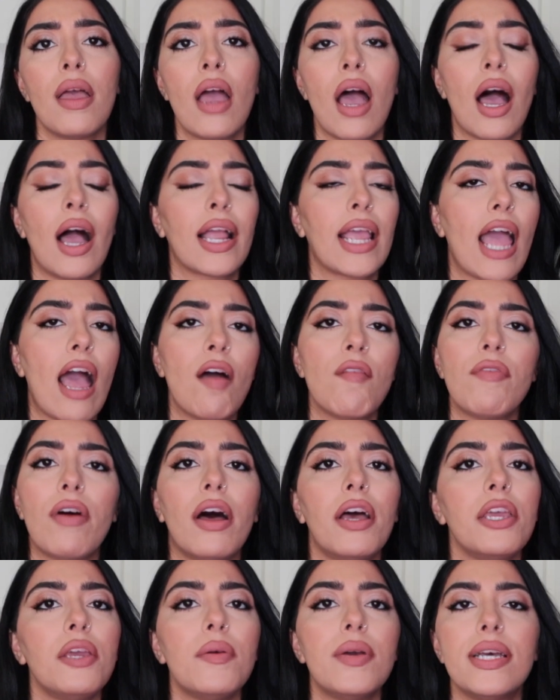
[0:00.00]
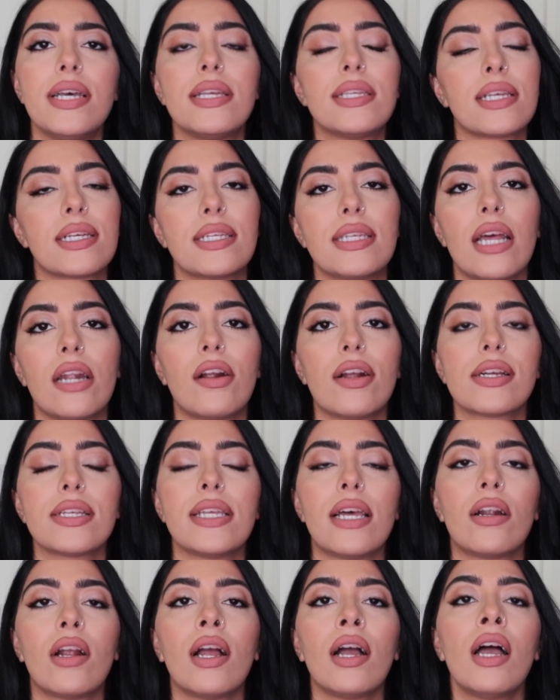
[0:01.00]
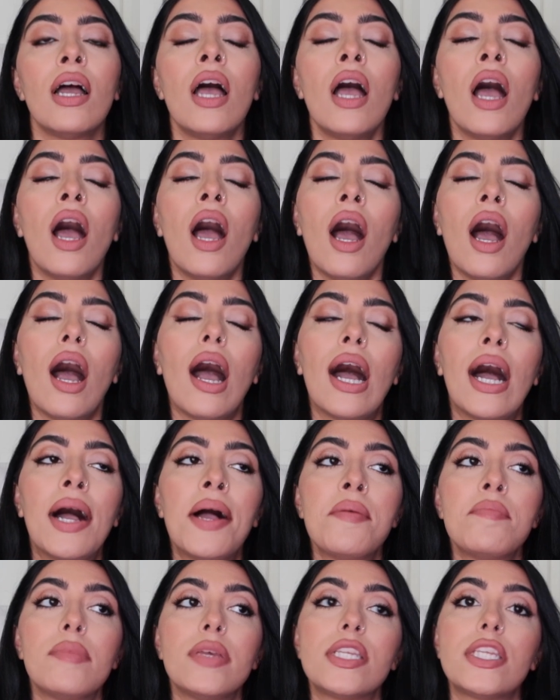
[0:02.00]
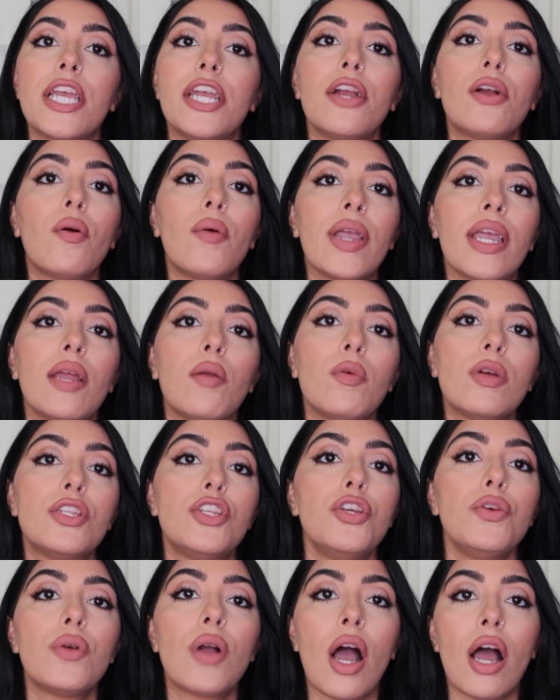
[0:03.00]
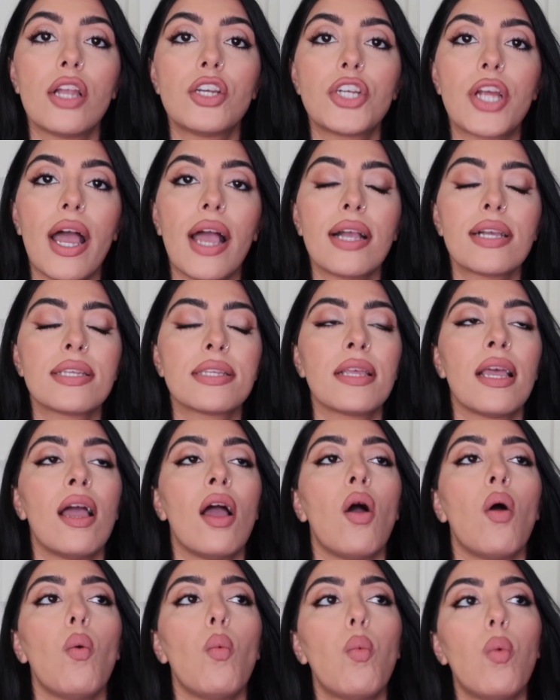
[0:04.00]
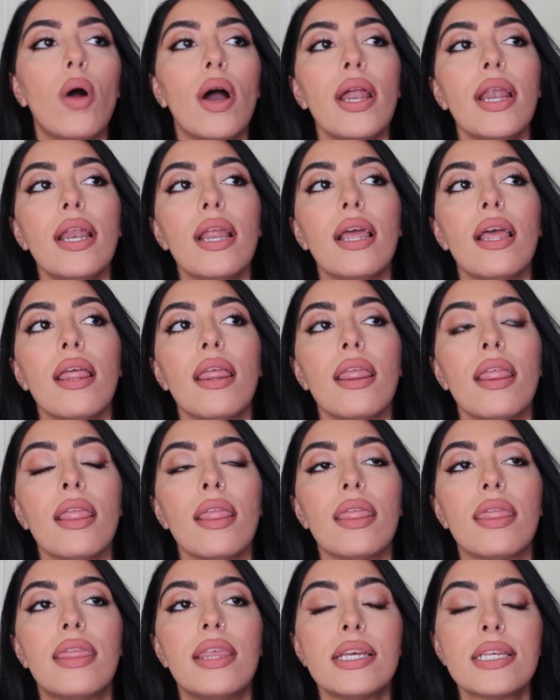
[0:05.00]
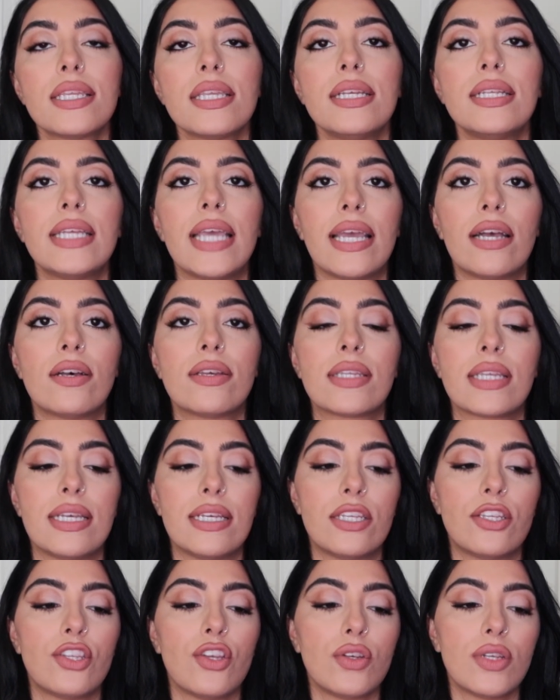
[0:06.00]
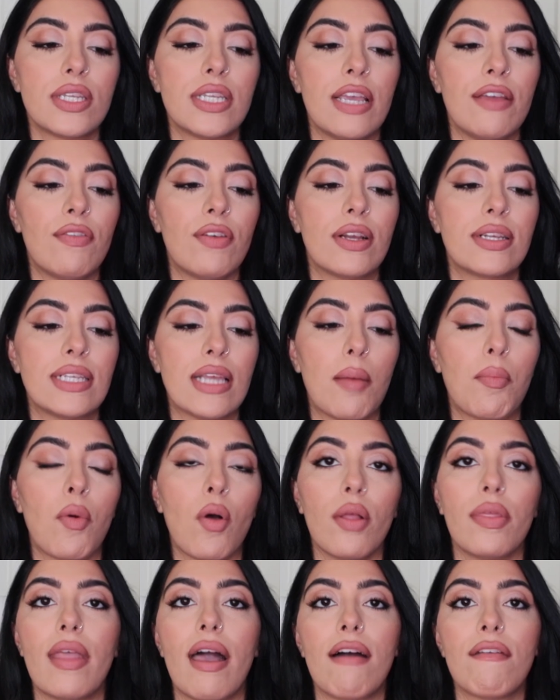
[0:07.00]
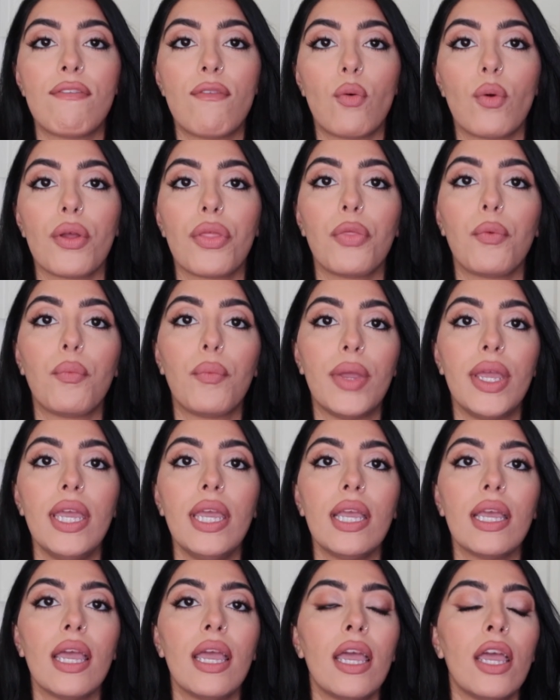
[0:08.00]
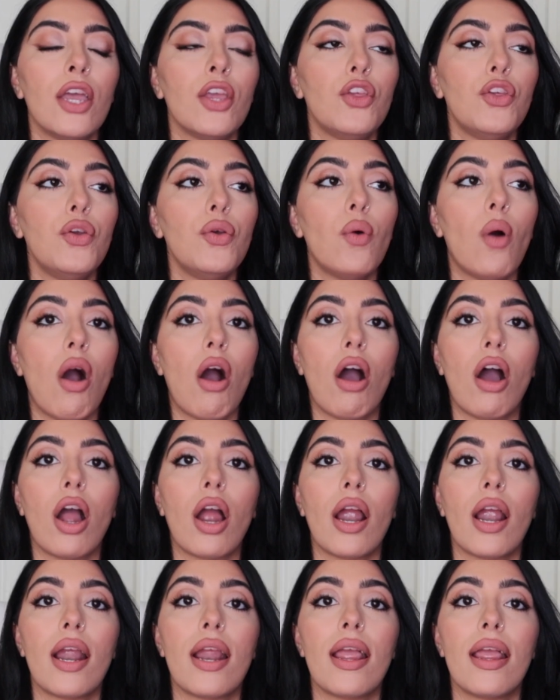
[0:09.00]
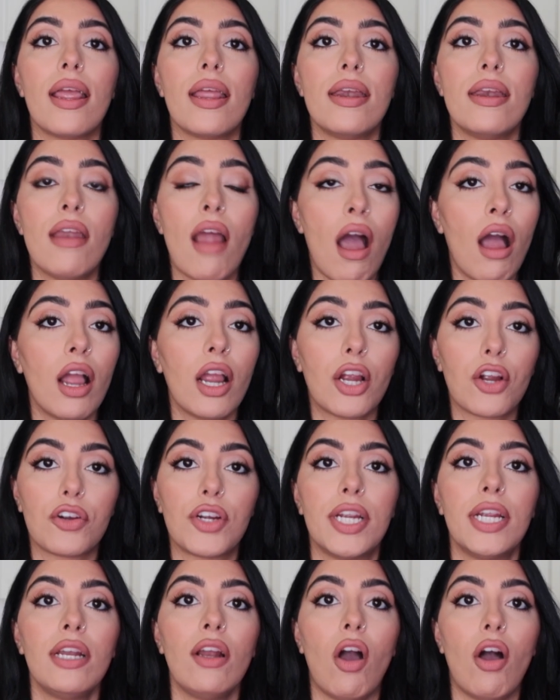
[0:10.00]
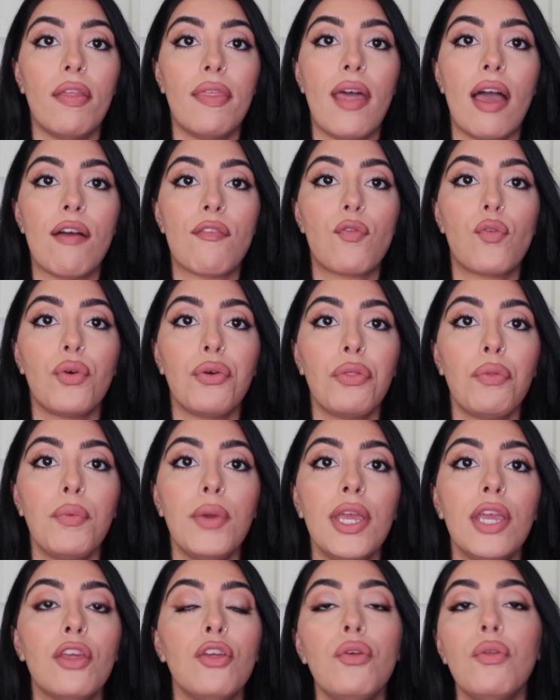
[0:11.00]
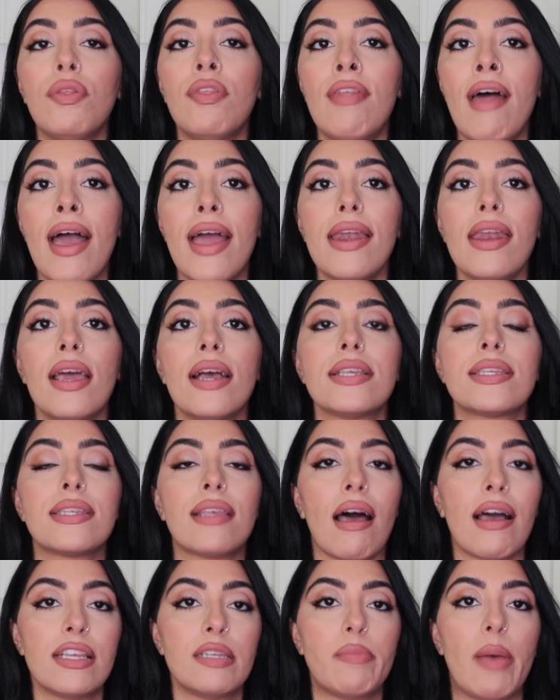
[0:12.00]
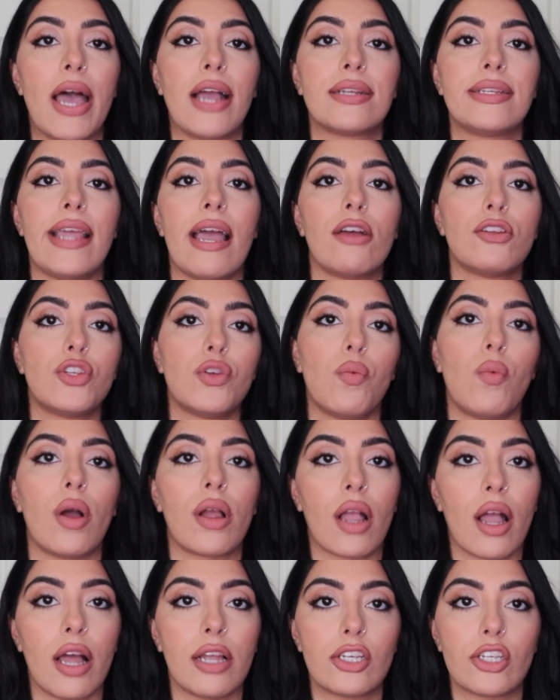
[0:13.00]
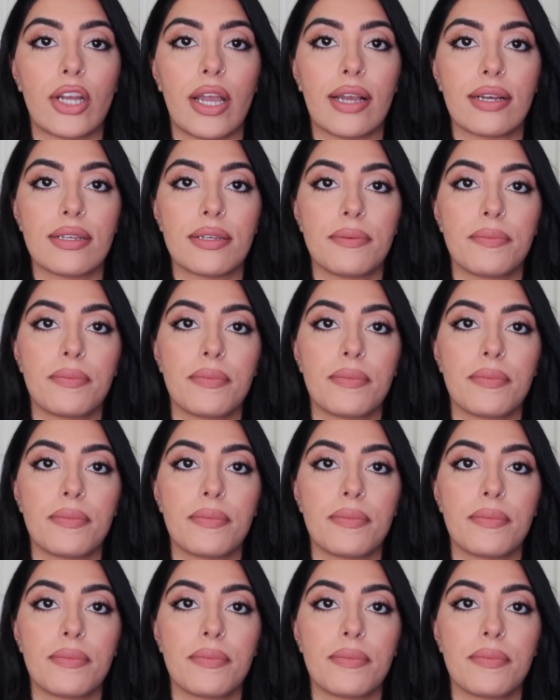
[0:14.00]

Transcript: account value is, etc., etc. Say you're going in with 2 contracts. What this entails is, so say for example, on that 4th week, you are not green on that 4th week, you then size back down to 1 contract.